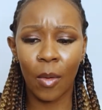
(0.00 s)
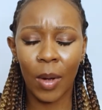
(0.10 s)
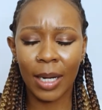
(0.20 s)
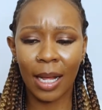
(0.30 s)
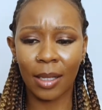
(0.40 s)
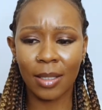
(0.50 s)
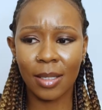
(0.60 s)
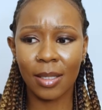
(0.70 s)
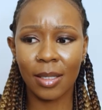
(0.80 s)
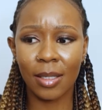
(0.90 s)
what
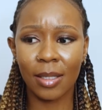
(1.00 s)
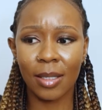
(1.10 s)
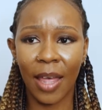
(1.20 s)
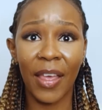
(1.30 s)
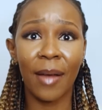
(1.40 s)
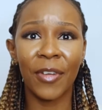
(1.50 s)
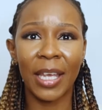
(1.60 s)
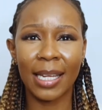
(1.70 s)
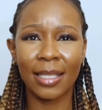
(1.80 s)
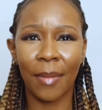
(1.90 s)
else? I think I'm
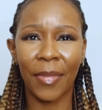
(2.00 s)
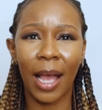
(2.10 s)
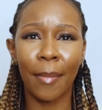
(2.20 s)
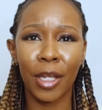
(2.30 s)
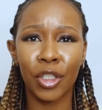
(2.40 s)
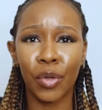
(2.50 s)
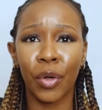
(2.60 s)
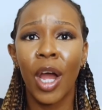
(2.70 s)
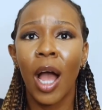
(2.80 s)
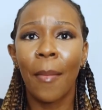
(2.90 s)
forgetting something, I'm not
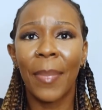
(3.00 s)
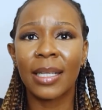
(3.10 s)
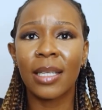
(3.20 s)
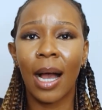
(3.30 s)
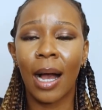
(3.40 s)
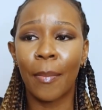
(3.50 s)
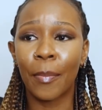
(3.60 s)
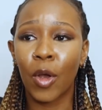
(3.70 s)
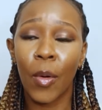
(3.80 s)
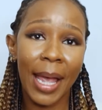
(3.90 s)
sure. But
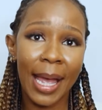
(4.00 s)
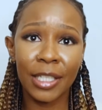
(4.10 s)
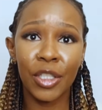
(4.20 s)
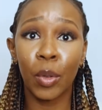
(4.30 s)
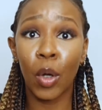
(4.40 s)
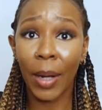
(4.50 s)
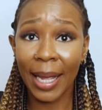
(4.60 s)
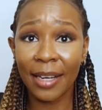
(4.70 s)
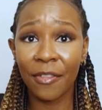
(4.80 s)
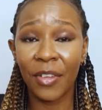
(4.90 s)
you'll go
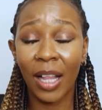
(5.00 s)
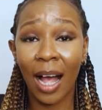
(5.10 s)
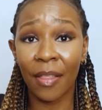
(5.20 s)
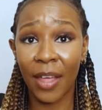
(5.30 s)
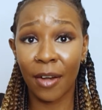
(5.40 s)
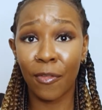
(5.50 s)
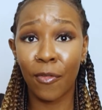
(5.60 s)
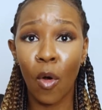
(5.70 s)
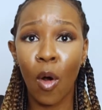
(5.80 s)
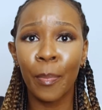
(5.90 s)
ahead and fill out that
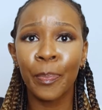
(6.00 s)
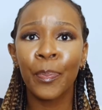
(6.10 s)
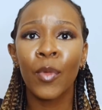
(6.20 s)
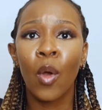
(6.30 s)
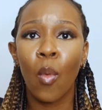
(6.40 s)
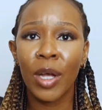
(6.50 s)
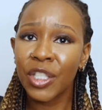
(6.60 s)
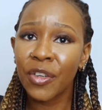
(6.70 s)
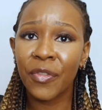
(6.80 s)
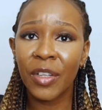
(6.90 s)
form.
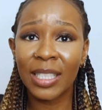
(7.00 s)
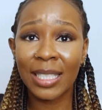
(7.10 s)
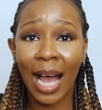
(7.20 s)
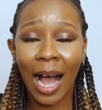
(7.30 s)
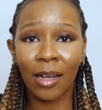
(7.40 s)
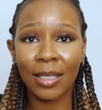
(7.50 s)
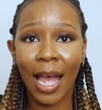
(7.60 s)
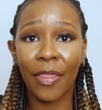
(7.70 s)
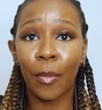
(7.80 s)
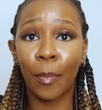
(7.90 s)
Once you've filled it out,
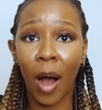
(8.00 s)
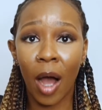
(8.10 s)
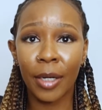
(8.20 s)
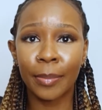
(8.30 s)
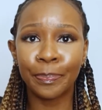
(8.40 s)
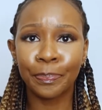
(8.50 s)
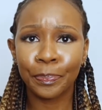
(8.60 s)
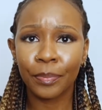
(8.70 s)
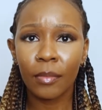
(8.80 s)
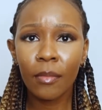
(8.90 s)
at the bottom,
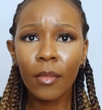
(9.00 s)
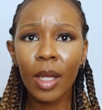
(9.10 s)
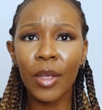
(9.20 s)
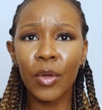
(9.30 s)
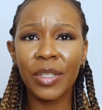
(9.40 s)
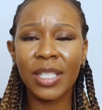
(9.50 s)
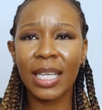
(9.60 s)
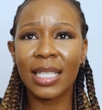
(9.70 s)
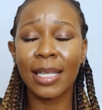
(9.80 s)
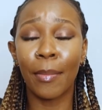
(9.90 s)
you'll
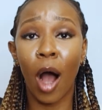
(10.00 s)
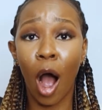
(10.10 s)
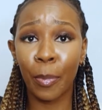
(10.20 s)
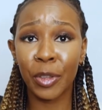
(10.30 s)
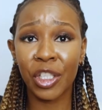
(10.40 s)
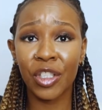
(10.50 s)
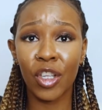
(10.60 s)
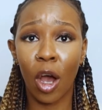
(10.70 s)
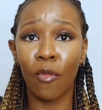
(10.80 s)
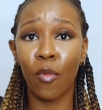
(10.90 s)
see some
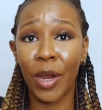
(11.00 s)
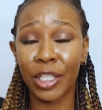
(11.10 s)
options of